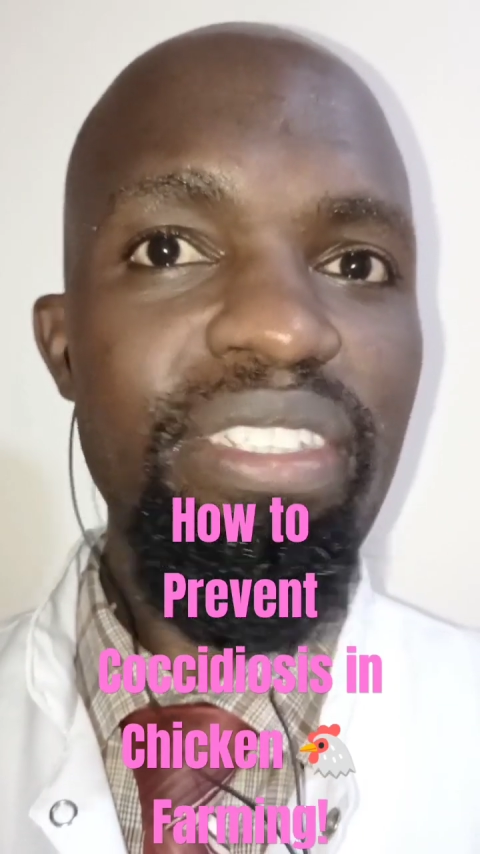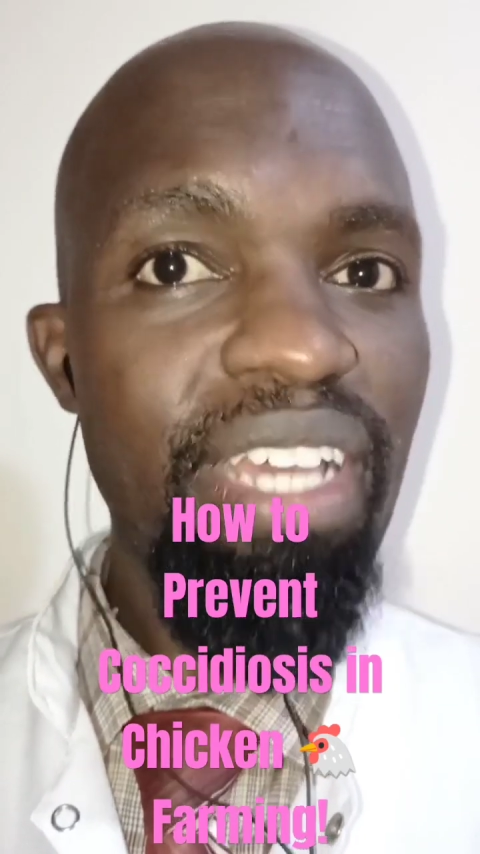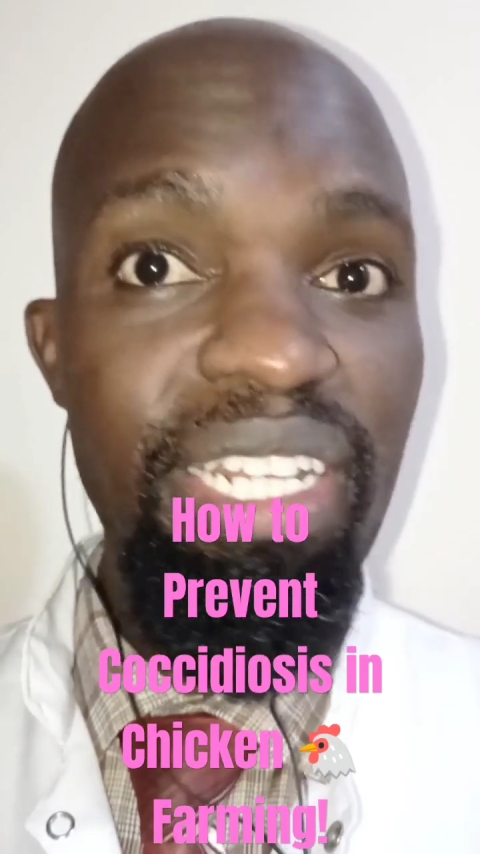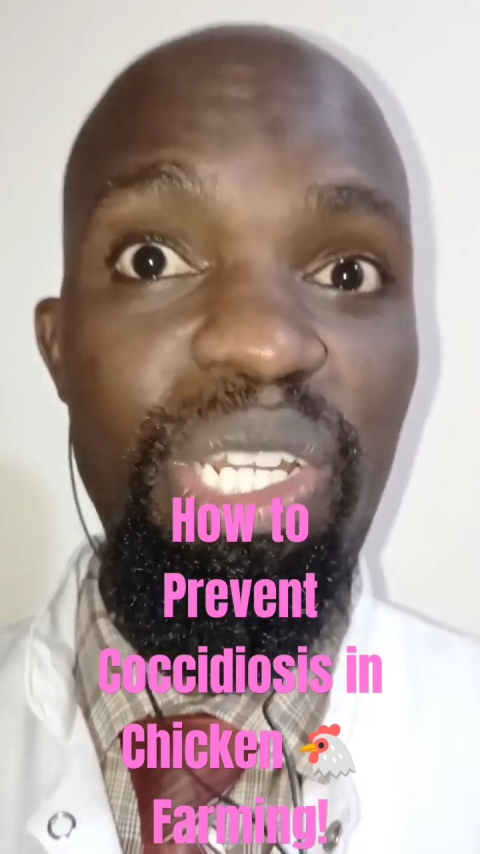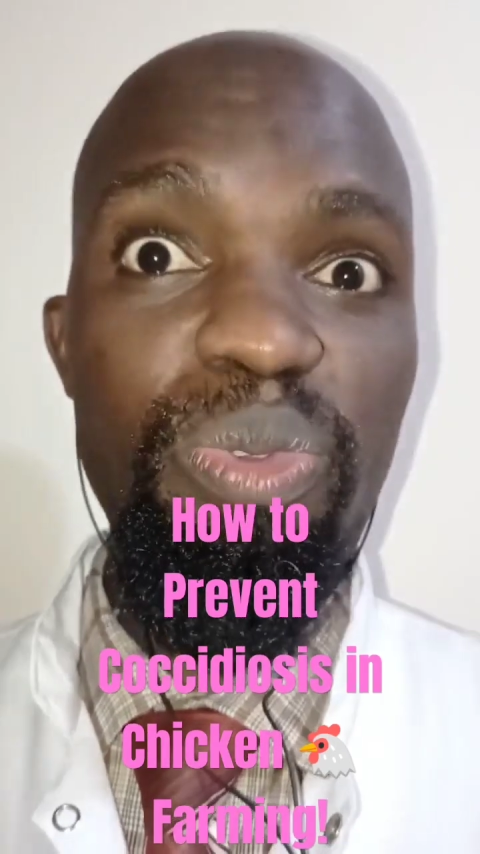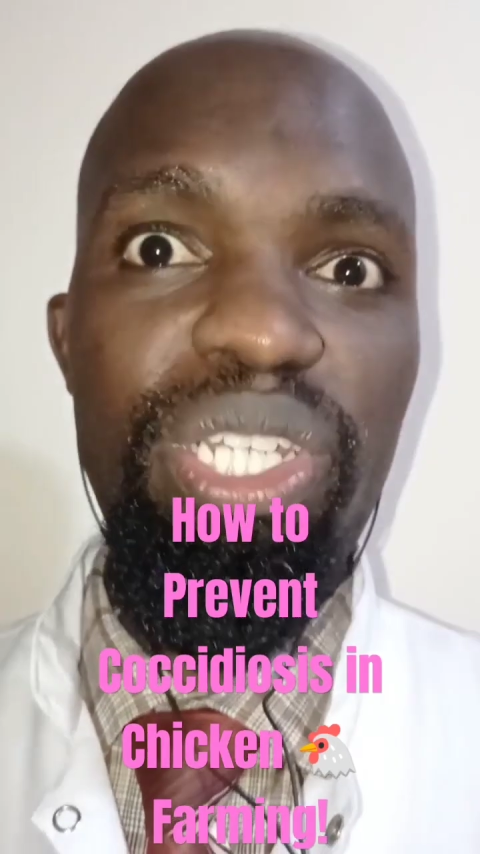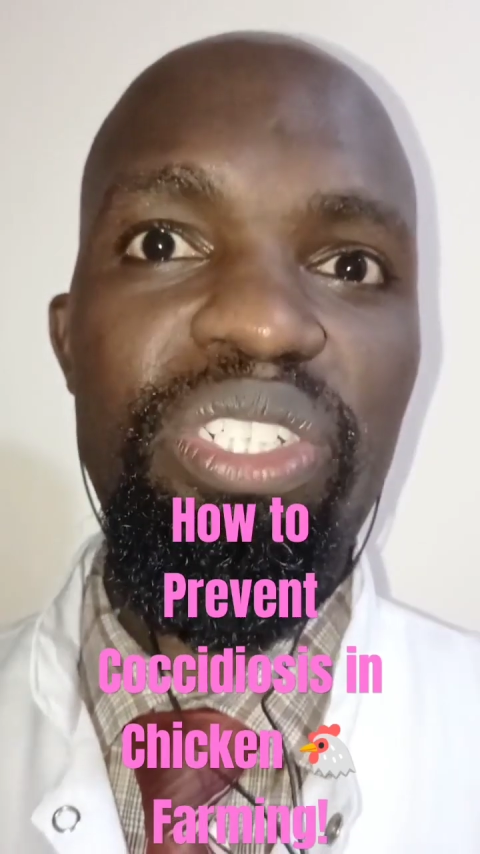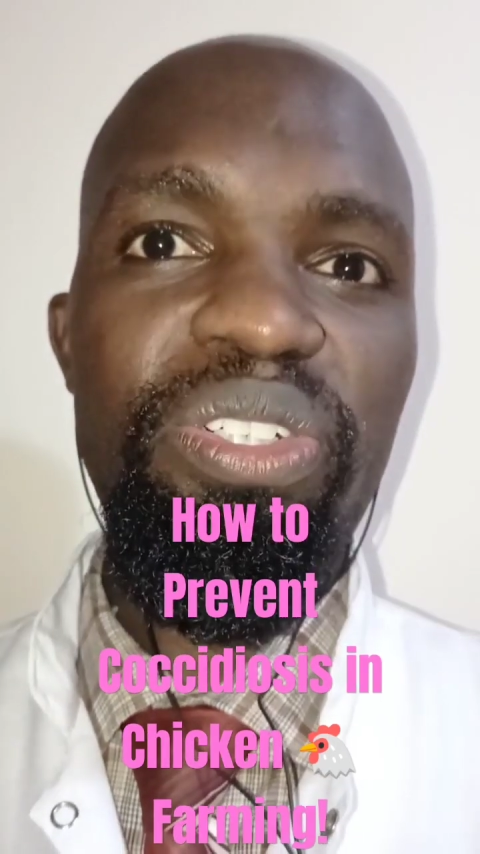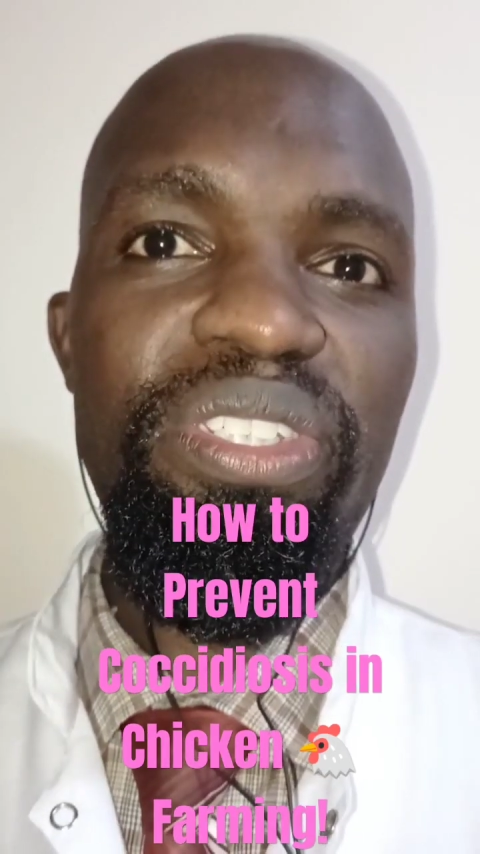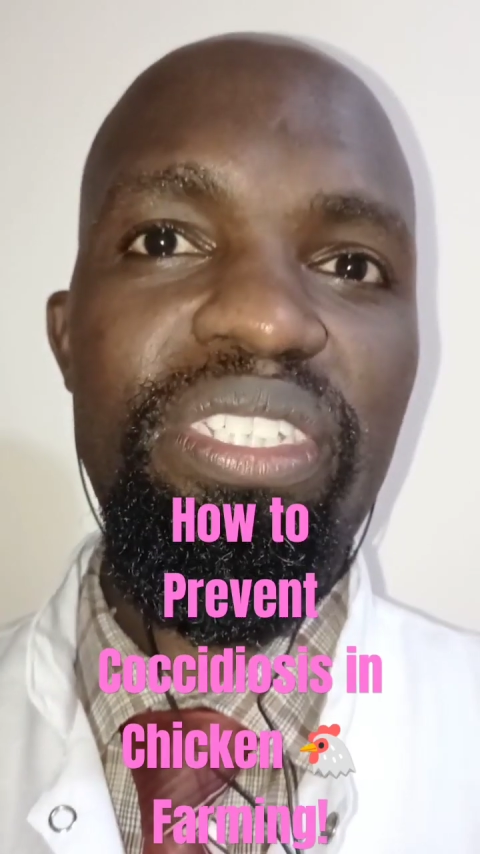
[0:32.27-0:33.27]
sudden
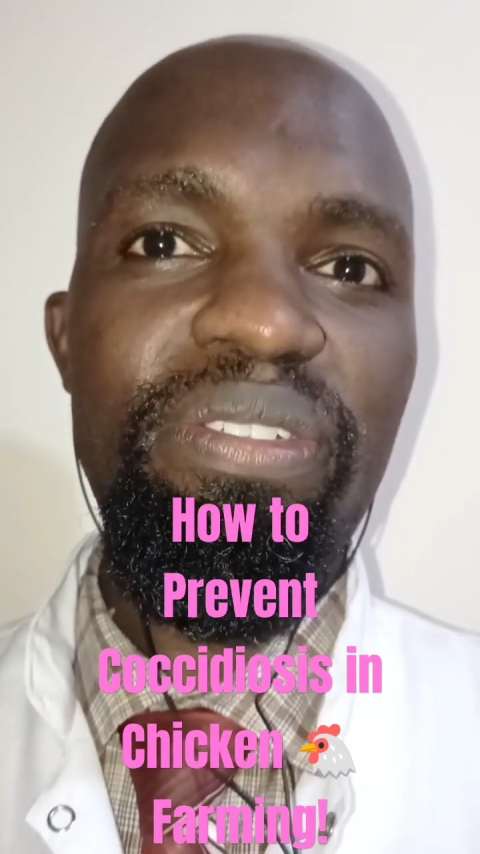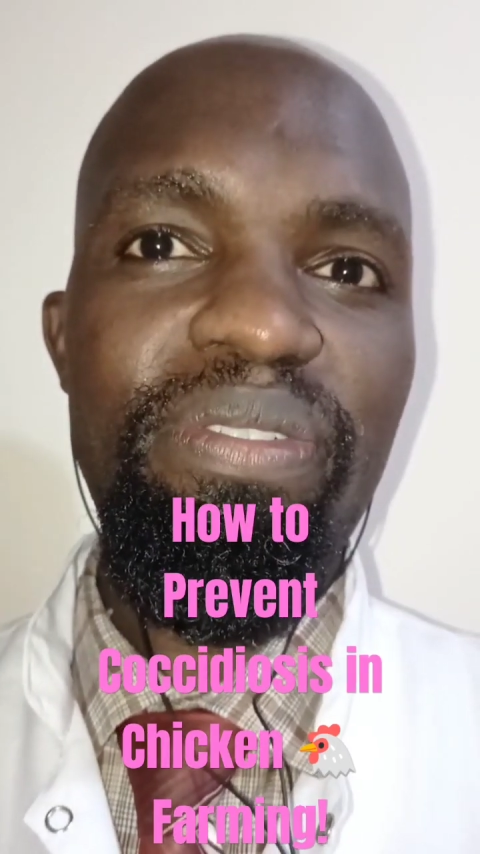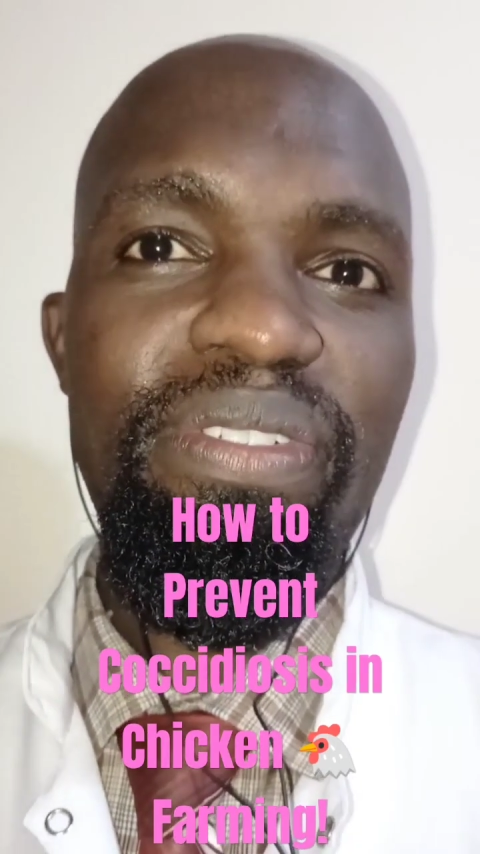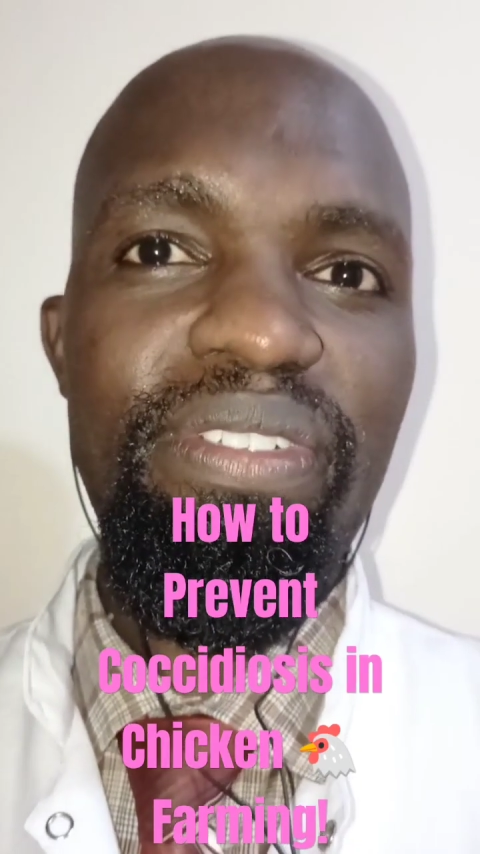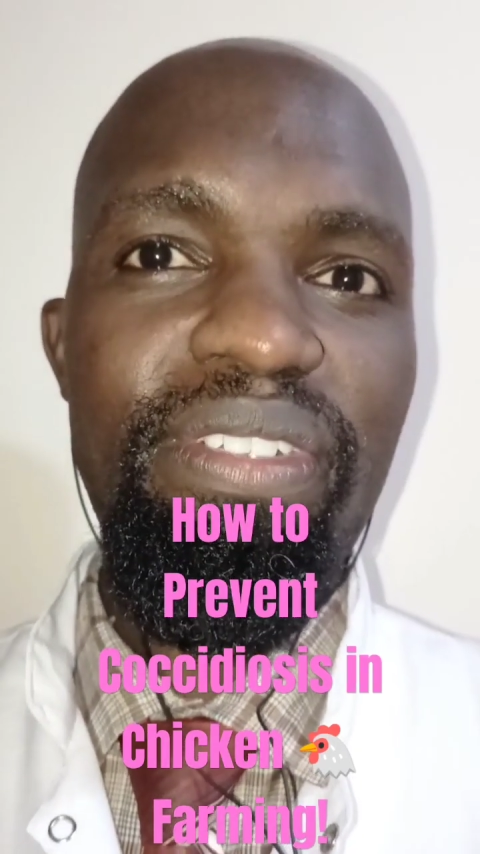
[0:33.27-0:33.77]
weight loss,